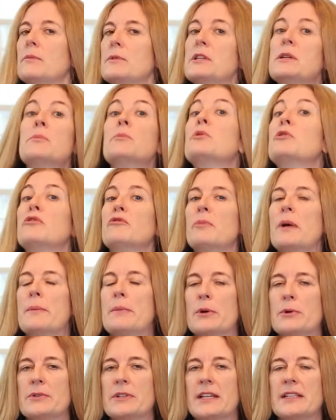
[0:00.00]
to improve my
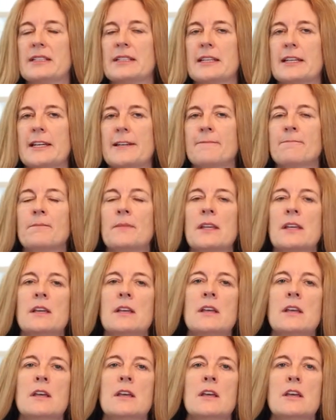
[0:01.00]
bone density?
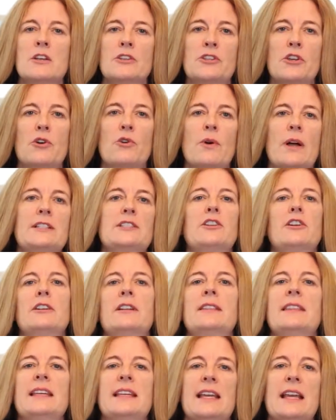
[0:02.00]
So I
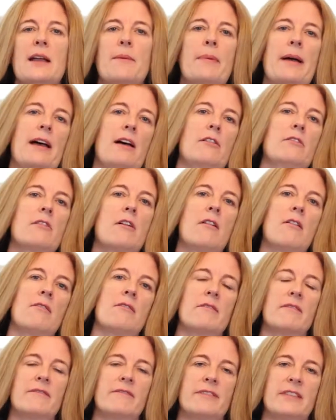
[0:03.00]
started thinking about
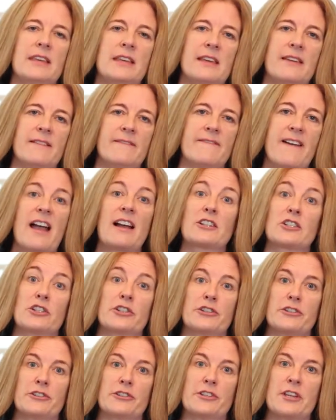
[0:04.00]
all of the
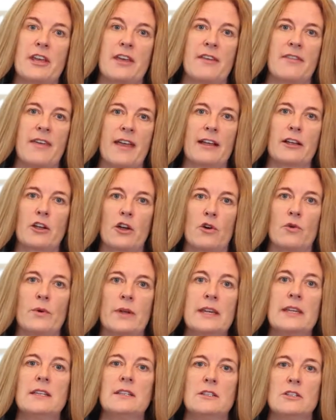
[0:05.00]
factors that go
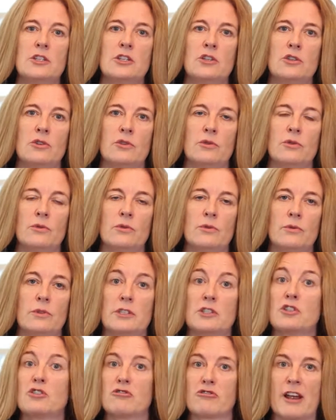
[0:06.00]
into the
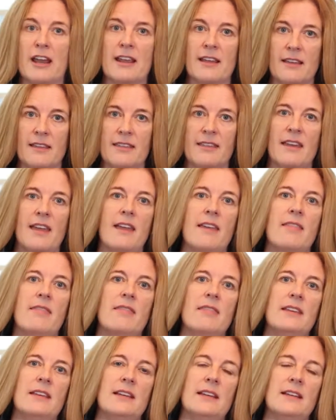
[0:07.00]
strength
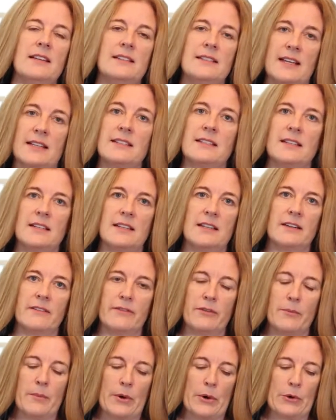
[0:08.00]
and the density of
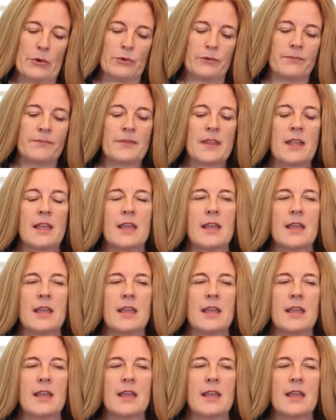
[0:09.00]
the bone.